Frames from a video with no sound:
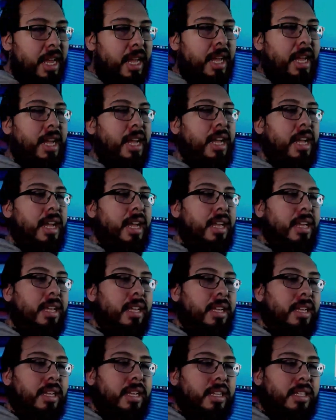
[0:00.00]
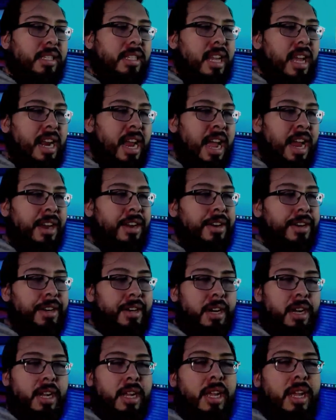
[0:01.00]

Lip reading: It's not ironed.